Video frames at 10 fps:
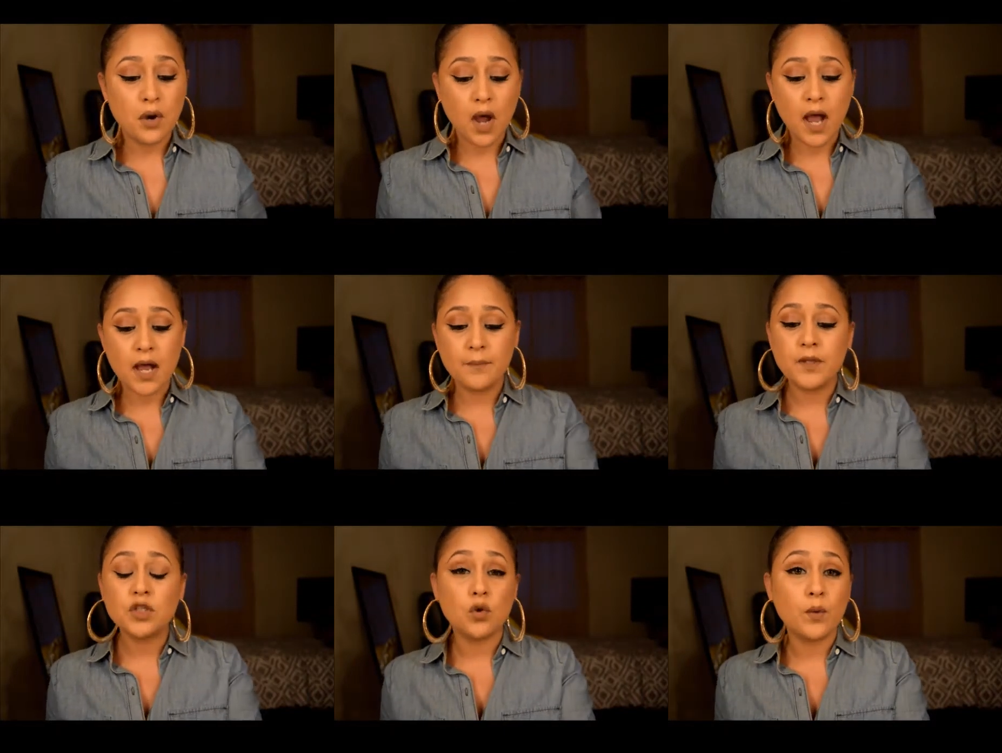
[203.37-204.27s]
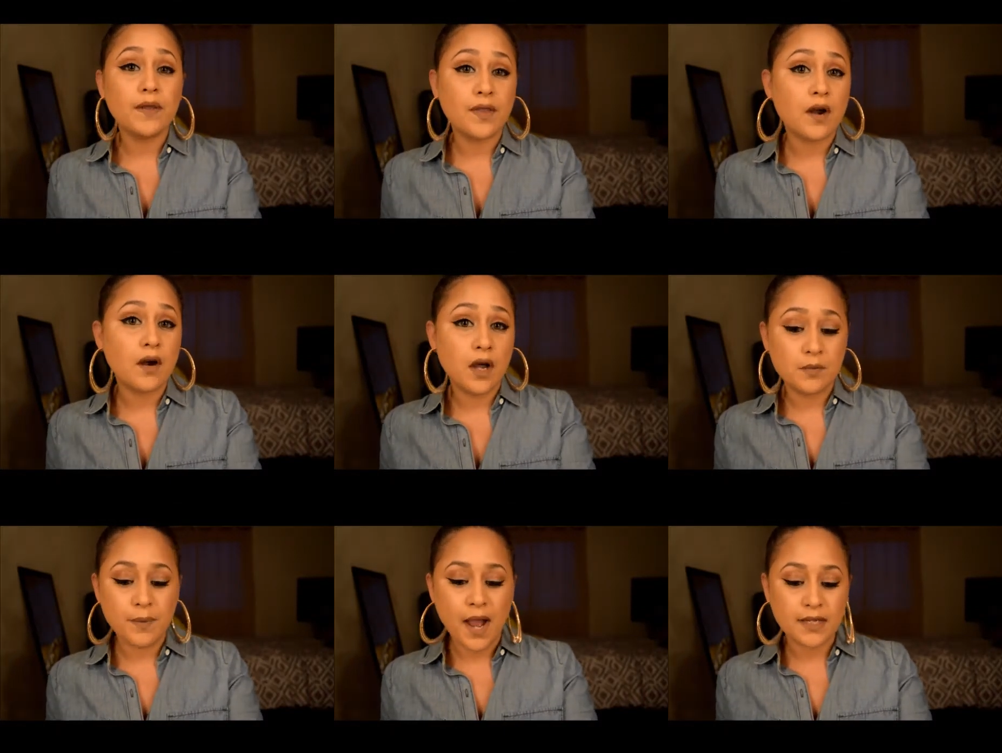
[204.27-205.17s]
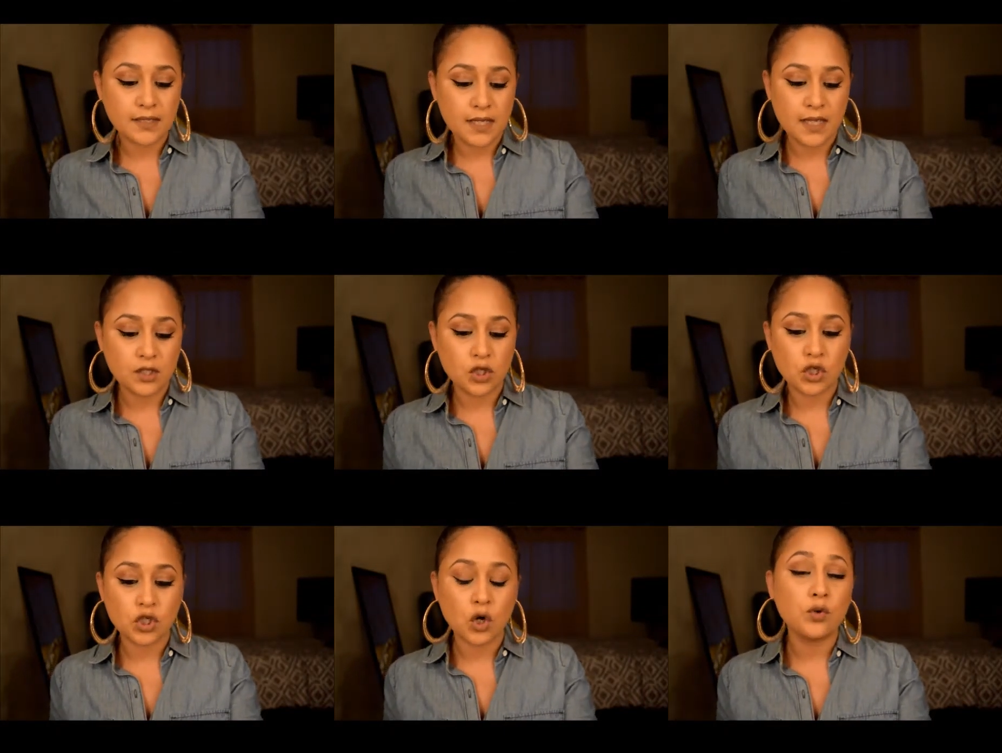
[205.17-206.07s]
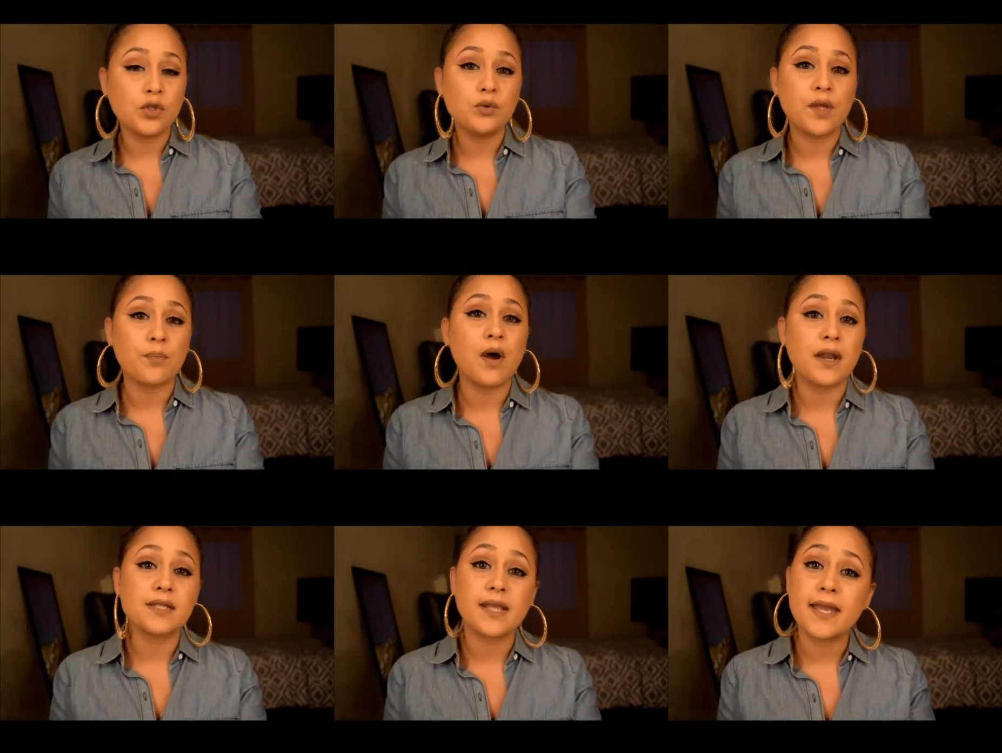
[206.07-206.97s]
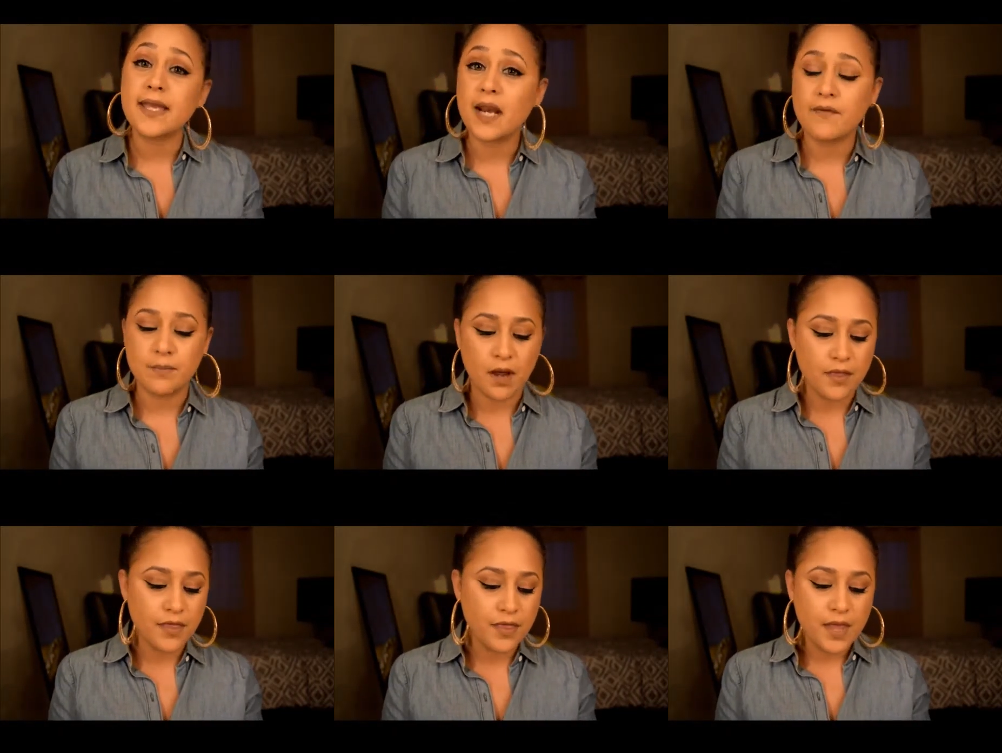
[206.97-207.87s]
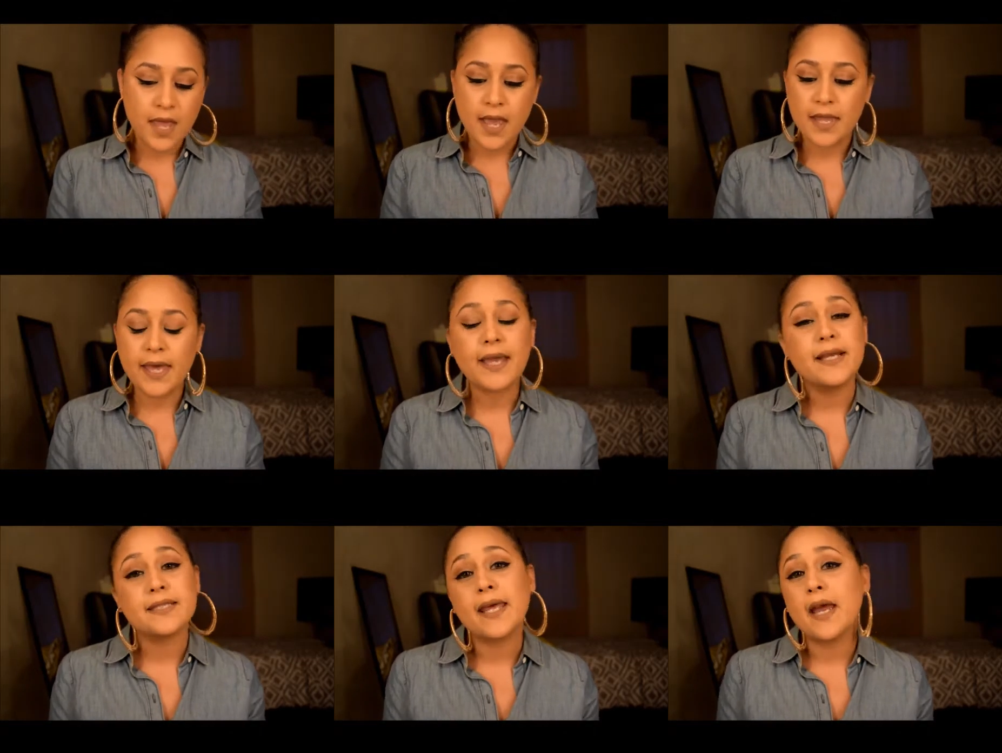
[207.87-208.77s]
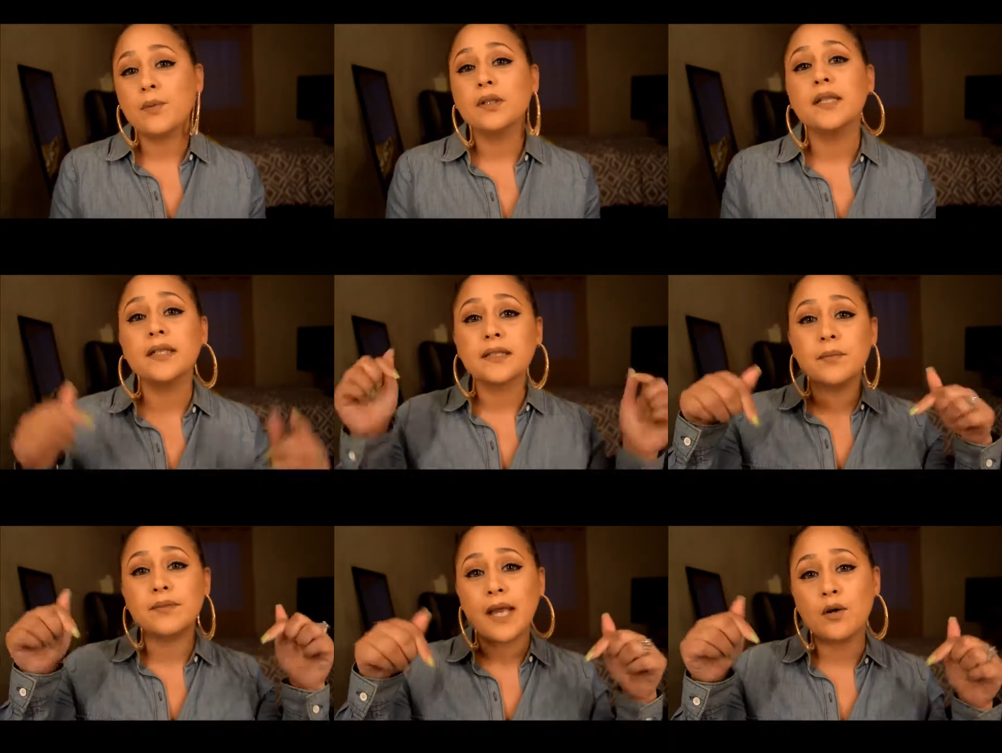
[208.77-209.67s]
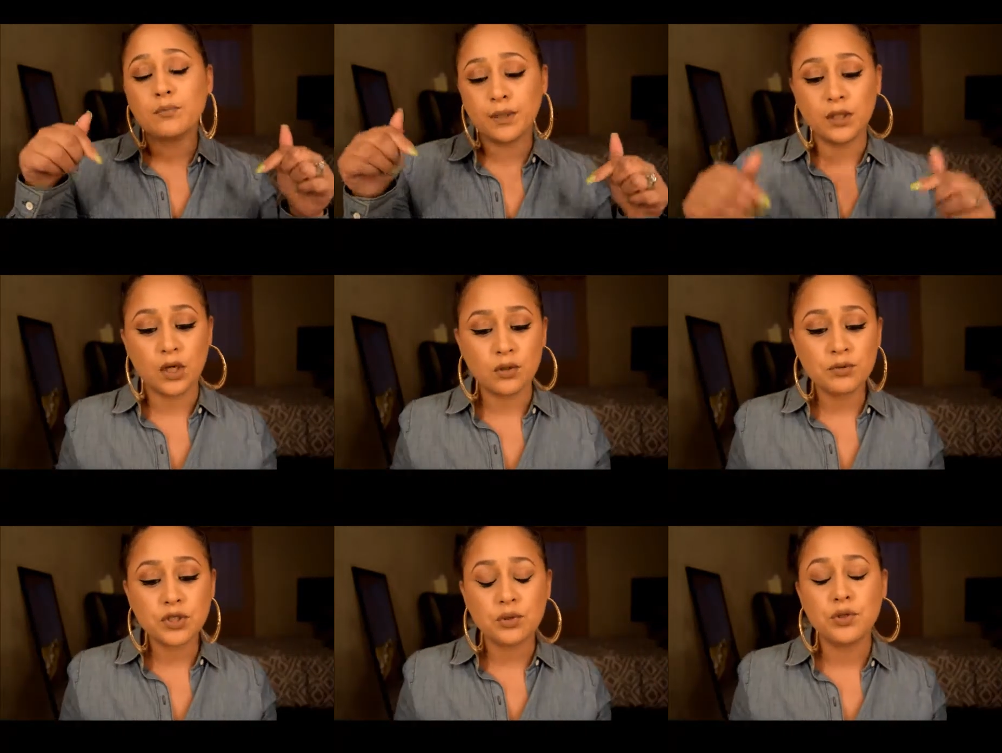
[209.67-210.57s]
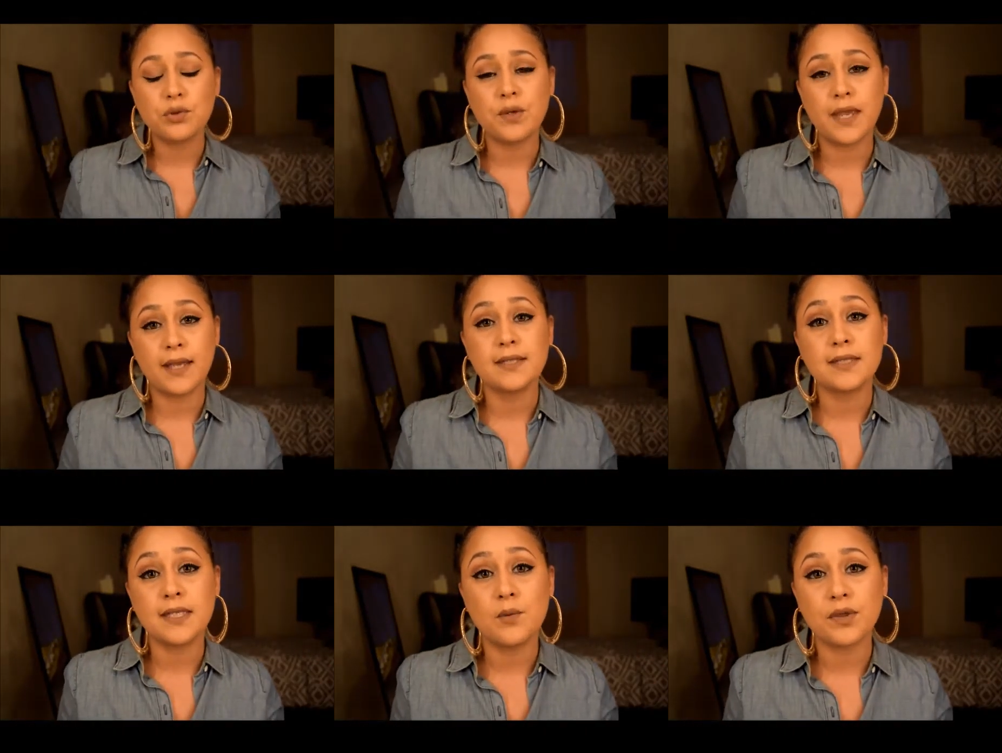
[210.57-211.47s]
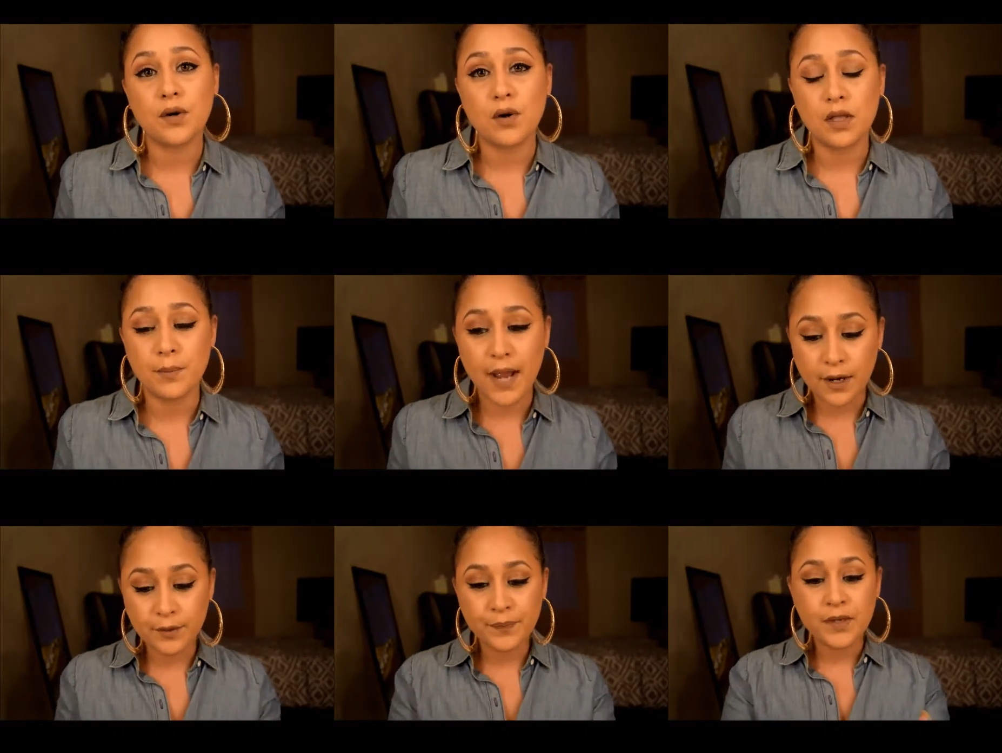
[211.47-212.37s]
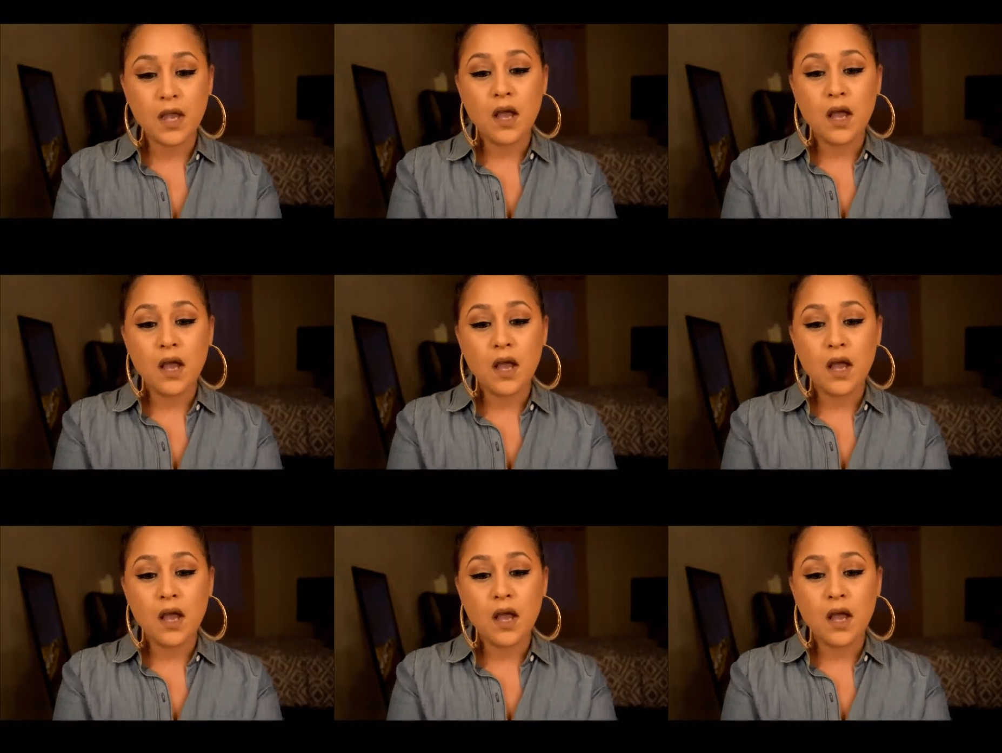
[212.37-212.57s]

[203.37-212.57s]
um, doing their unboxing to show you the products that I get every month, and like I said, I will link them down below so you can see what they're all about.